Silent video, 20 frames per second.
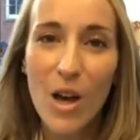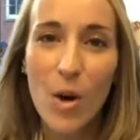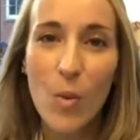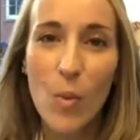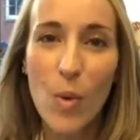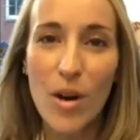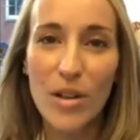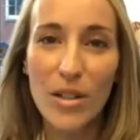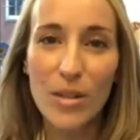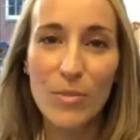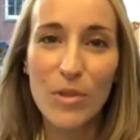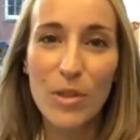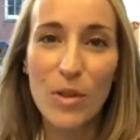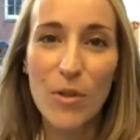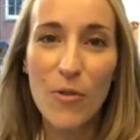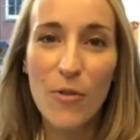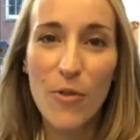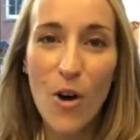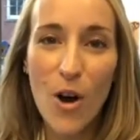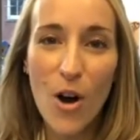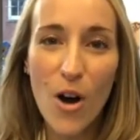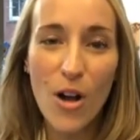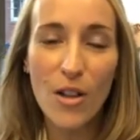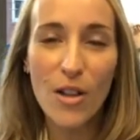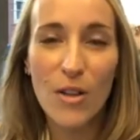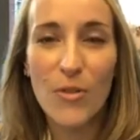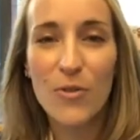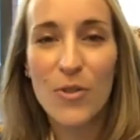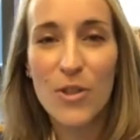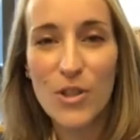Welcome to fall
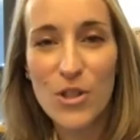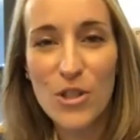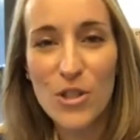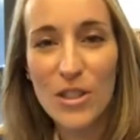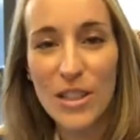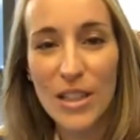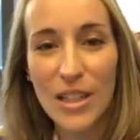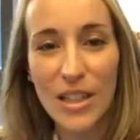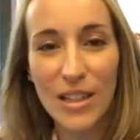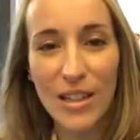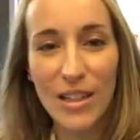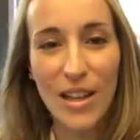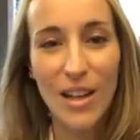officially.